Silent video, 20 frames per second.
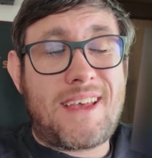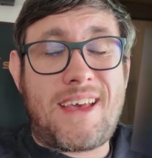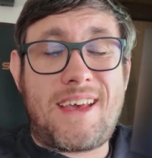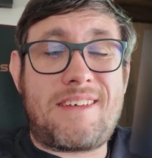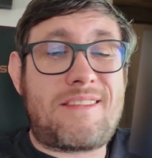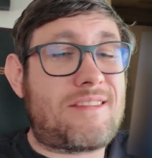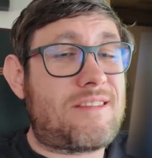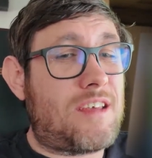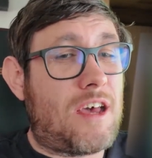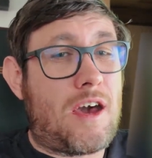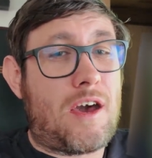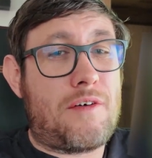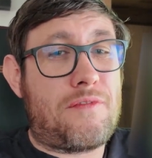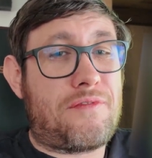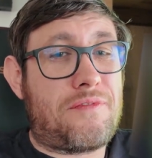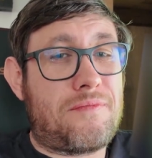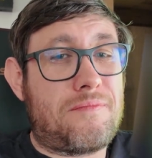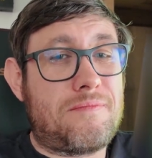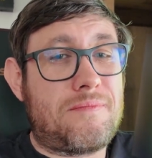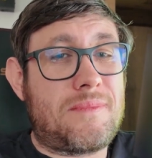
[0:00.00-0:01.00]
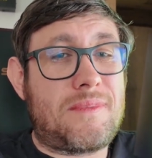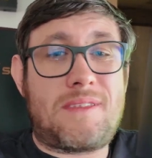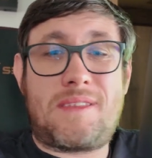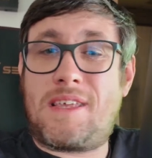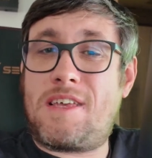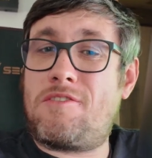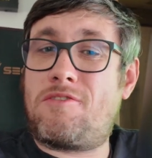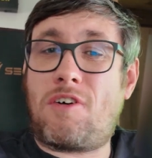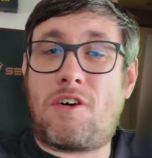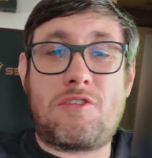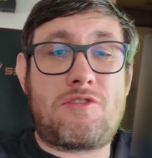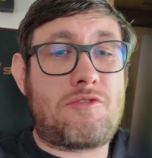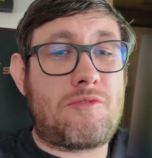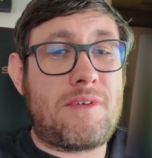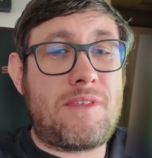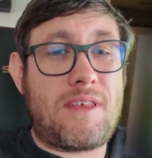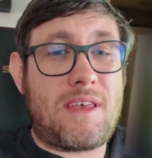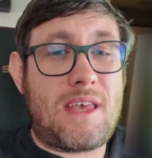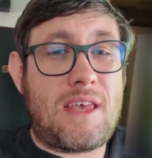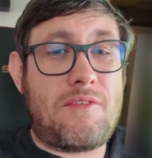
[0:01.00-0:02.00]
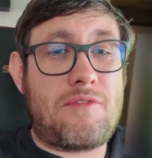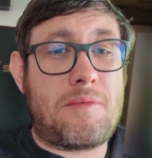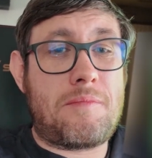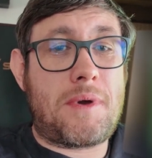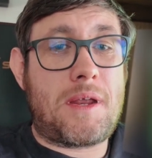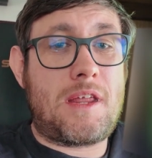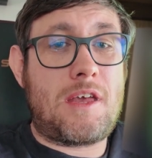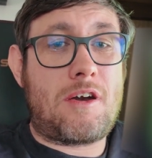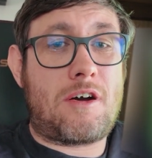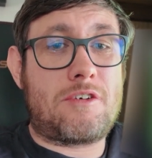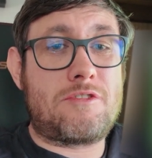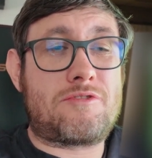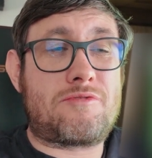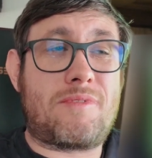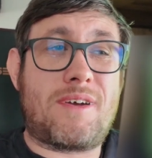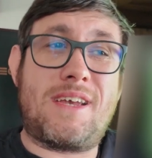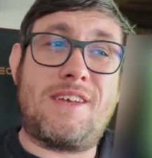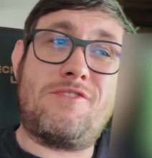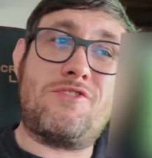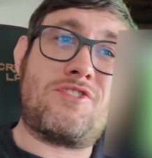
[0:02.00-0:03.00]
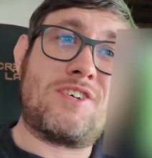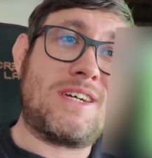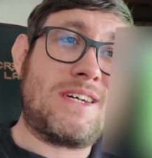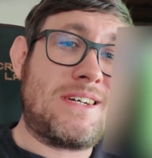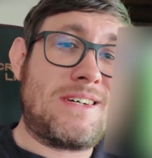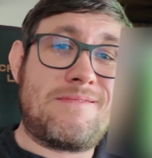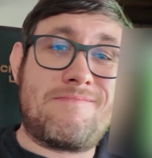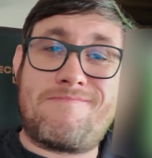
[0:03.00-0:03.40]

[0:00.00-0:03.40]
is tough. These odds are in the even money odds range.